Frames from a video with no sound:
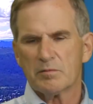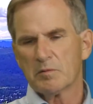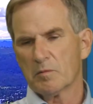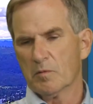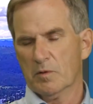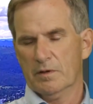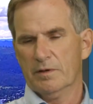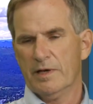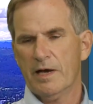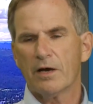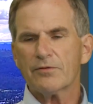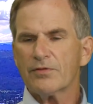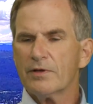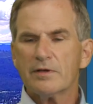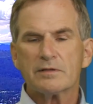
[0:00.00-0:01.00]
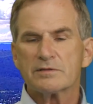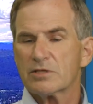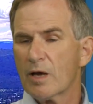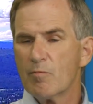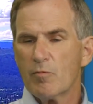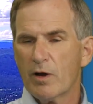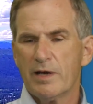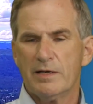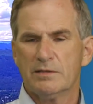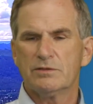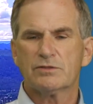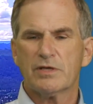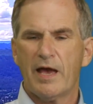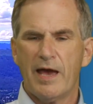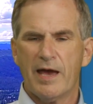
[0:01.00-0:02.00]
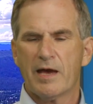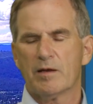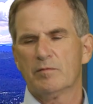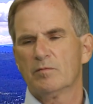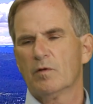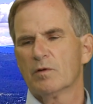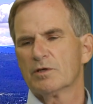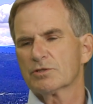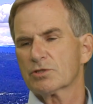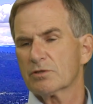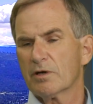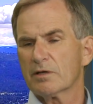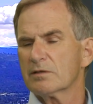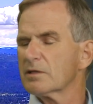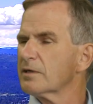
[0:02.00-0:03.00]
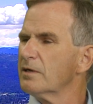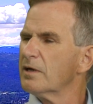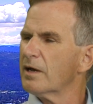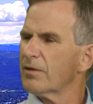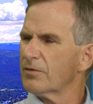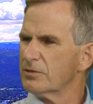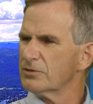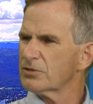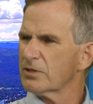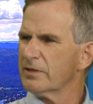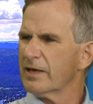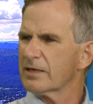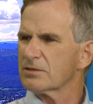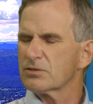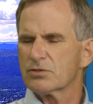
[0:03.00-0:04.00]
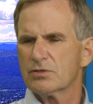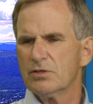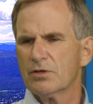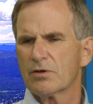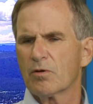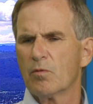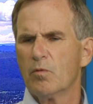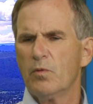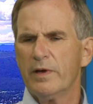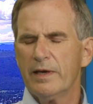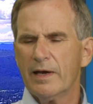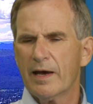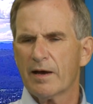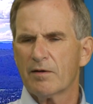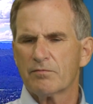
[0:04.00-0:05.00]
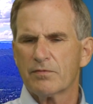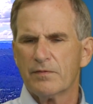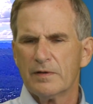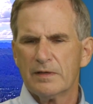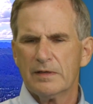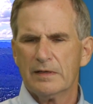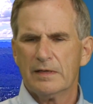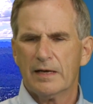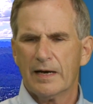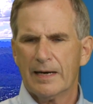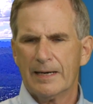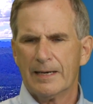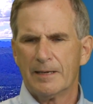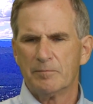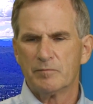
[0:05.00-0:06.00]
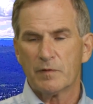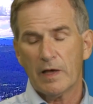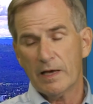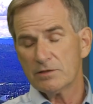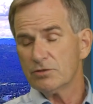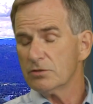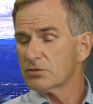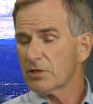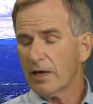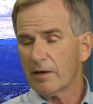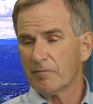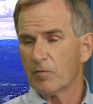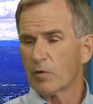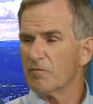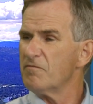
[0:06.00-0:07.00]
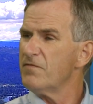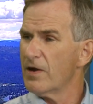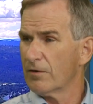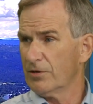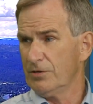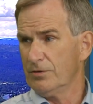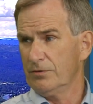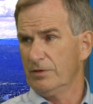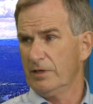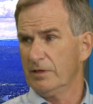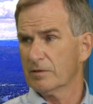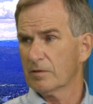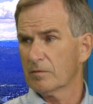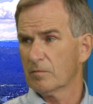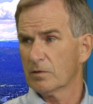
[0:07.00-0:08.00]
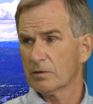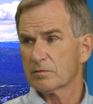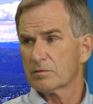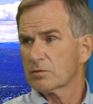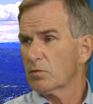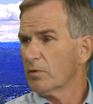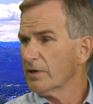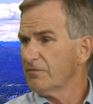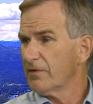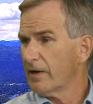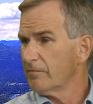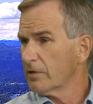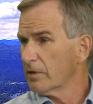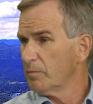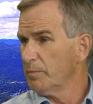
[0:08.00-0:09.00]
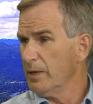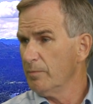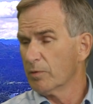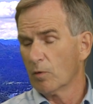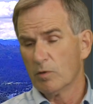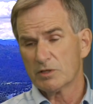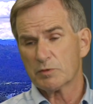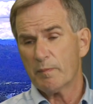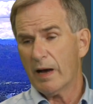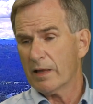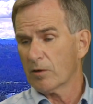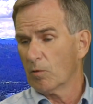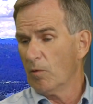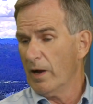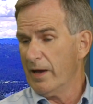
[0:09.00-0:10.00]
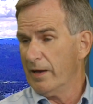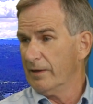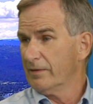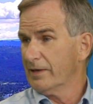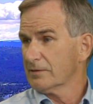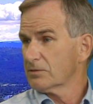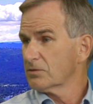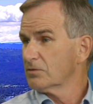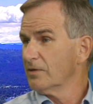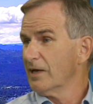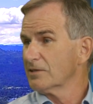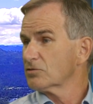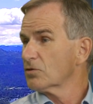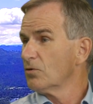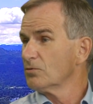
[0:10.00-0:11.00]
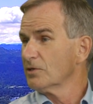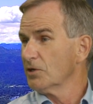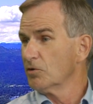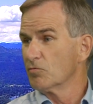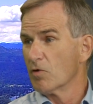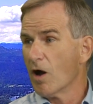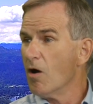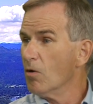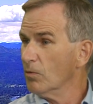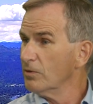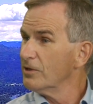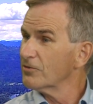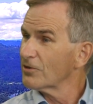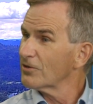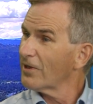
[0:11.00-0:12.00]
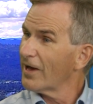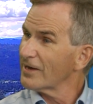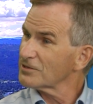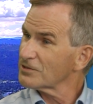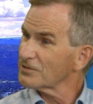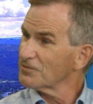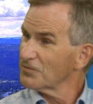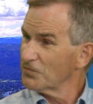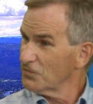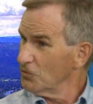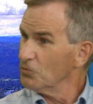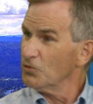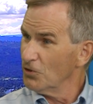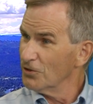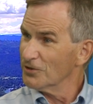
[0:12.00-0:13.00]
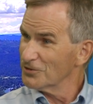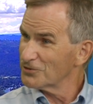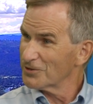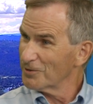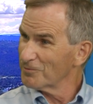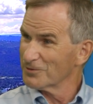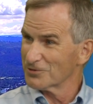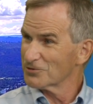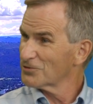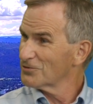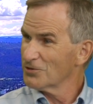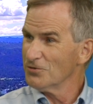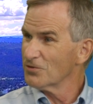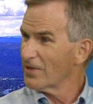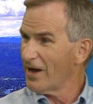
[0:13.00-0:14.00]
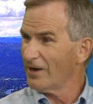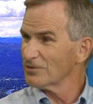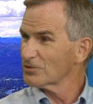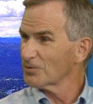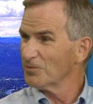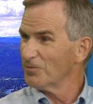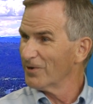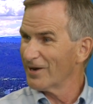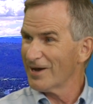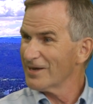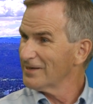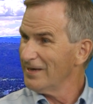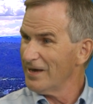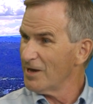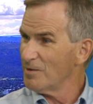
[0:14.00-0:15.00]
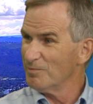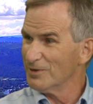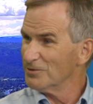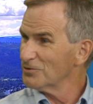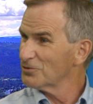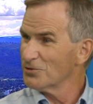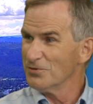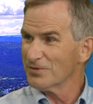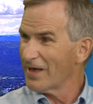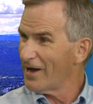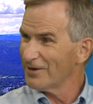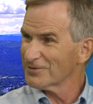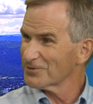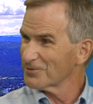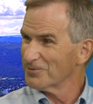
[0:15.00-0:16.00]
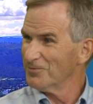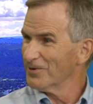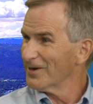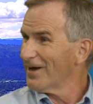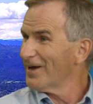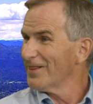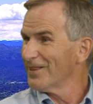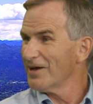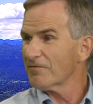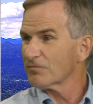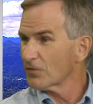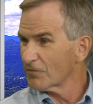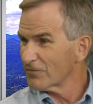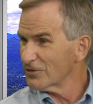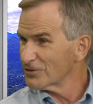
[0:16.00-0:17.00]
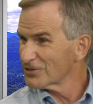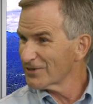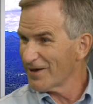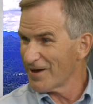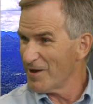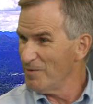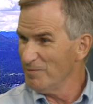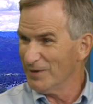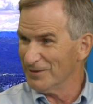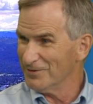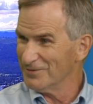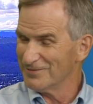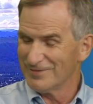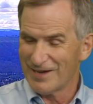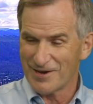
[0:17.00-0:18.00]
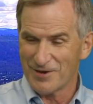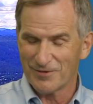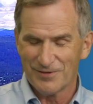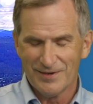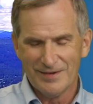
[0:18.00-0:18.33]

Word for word: we're healthy in some ways and we're struggling in others. And that's, you know, we have, um, as you say, we're very unique. We're 2,500 people, which, by the way, that's, that's only grown in the last few years. It was 2,000 when I came and 2,000 when I left the first time, and now